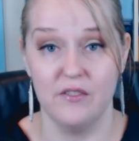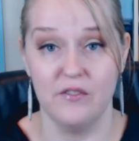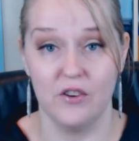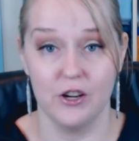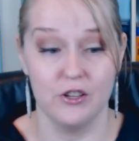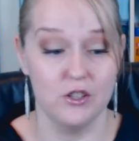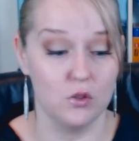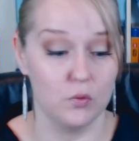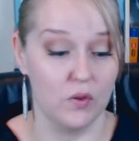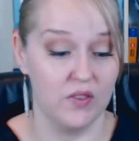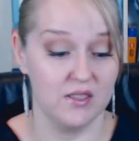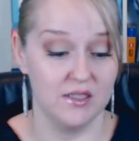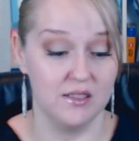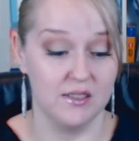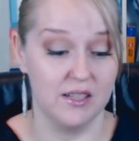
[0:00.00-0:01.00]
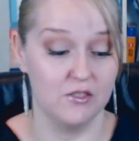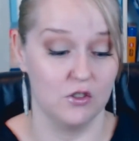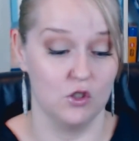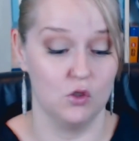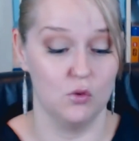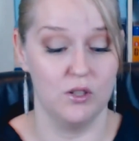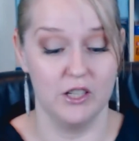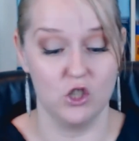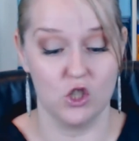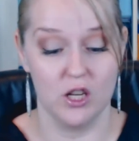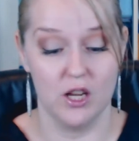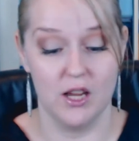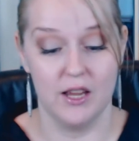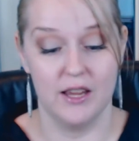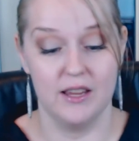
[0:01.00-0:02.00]
earphones with this Nintendo
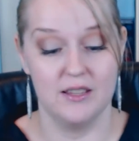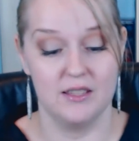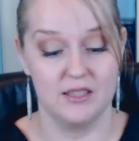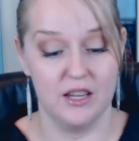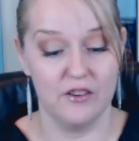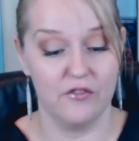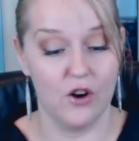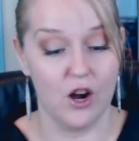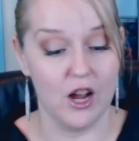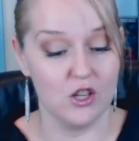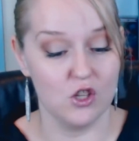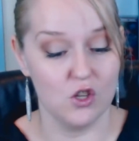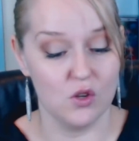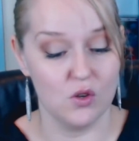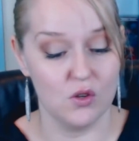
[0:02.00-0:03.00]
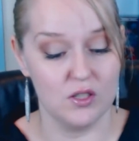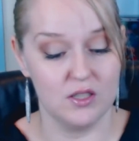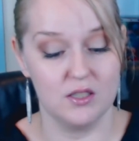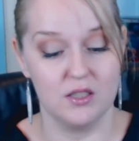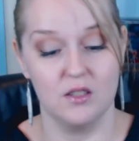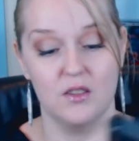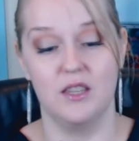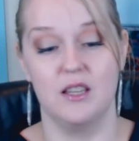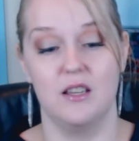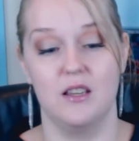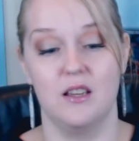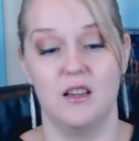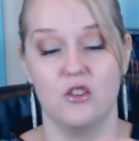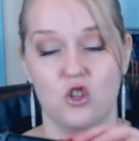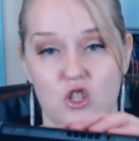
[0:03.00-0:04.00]
Switch is if I use
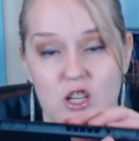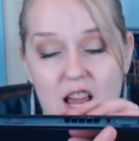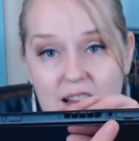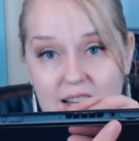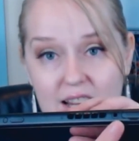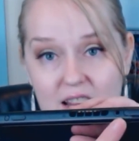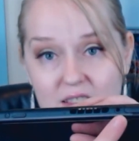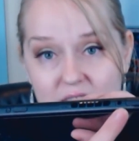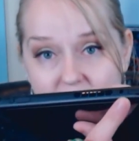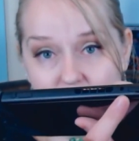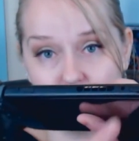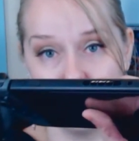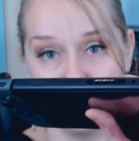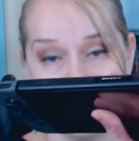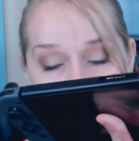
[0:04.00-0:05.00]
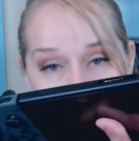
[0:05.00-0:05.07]
the jack in the actual